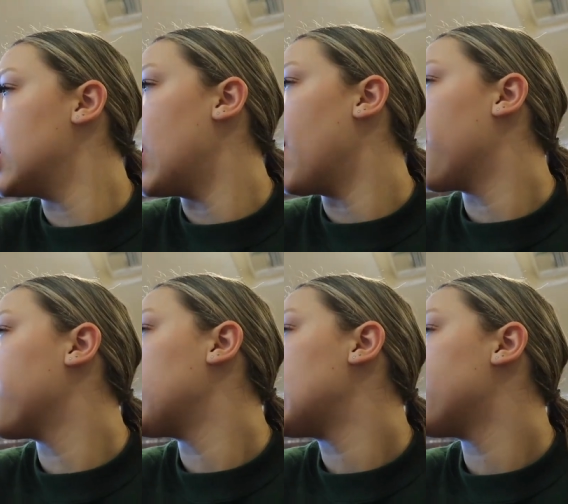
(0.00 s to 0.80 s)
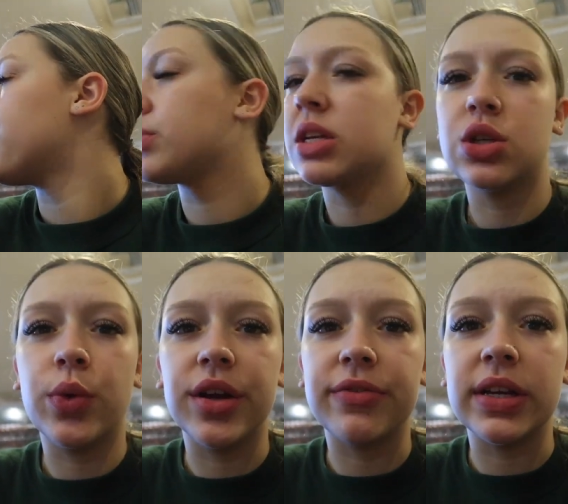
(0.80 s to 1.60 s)
Yeah. It's a
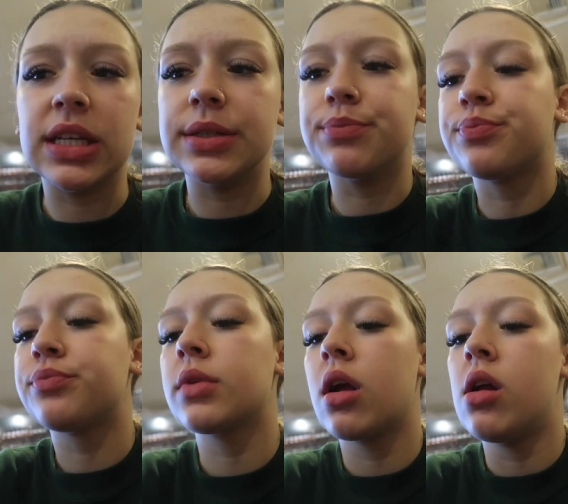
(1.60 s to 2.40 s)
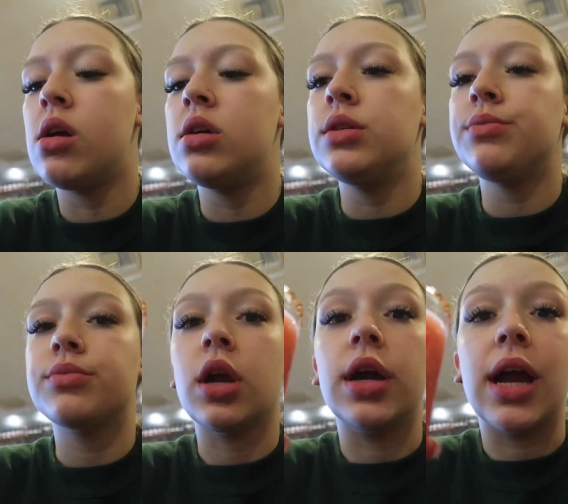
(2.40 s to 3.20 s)
weird feeling.
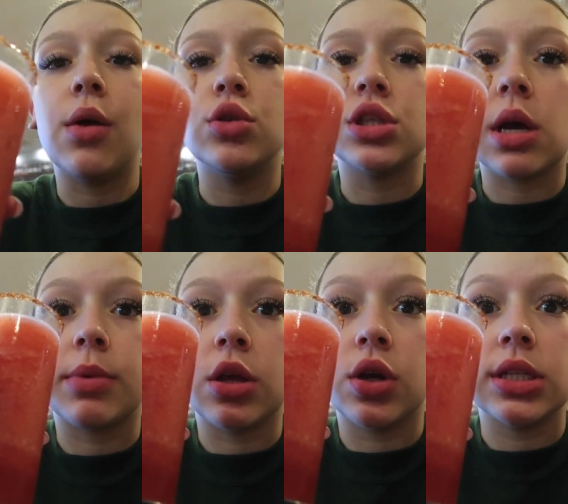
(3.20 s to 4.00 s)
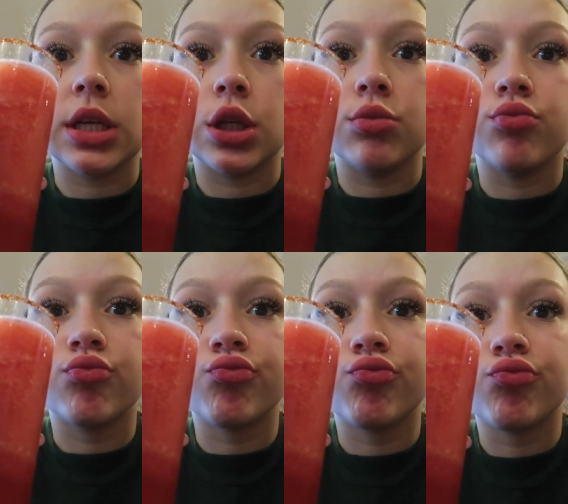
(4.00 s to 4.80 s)
Alright, I will just update you guys later